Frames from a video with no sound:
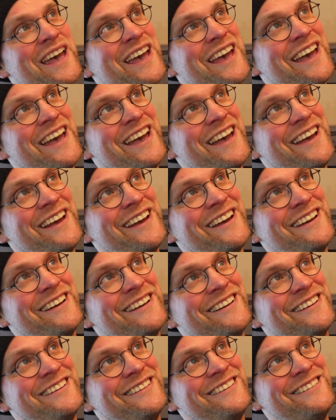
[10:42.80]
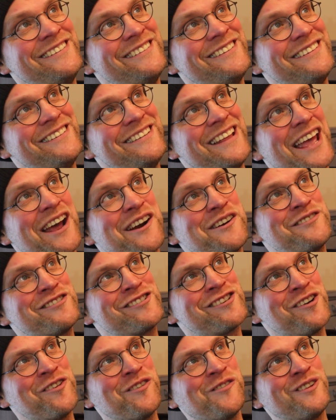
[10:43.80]
and they are
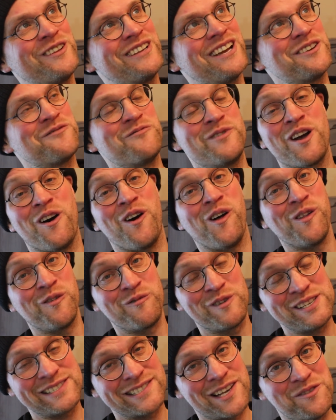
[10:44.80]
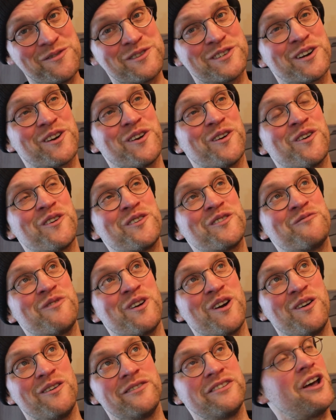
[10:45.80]
told that we always go to court,
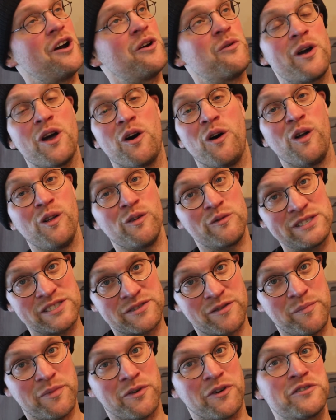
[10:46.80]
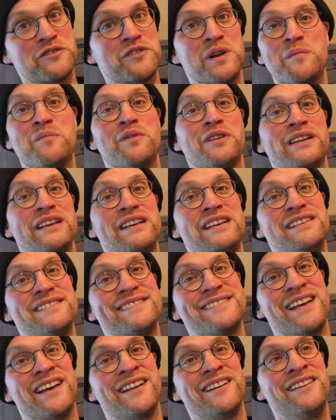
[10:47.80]
we always report to the
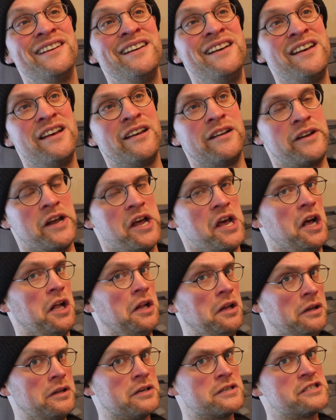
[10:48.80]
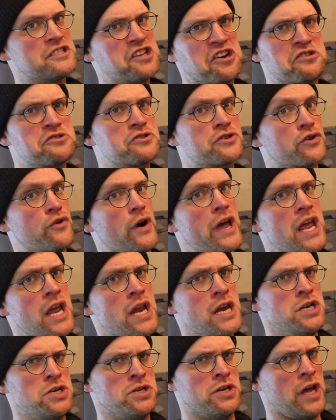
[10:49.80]
police, and the elders are
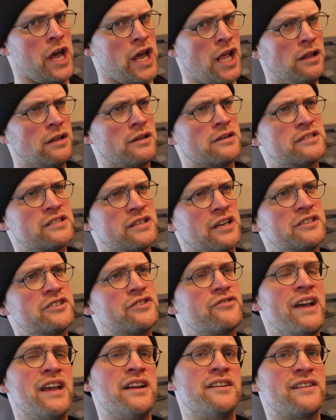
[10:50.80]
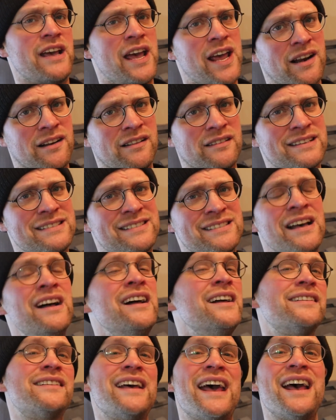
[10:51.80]
trained to handle this.
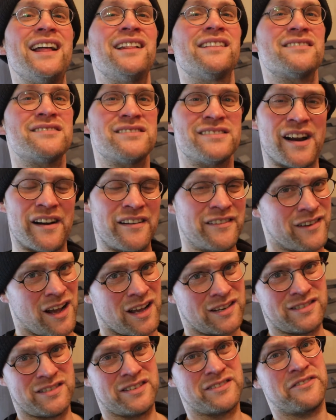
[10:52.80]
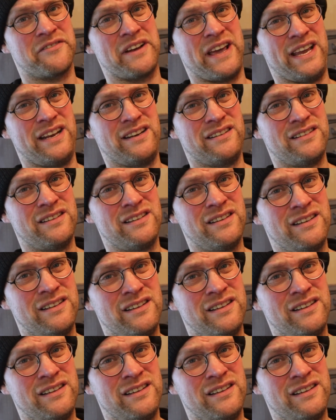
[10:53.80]
The elders are not trained.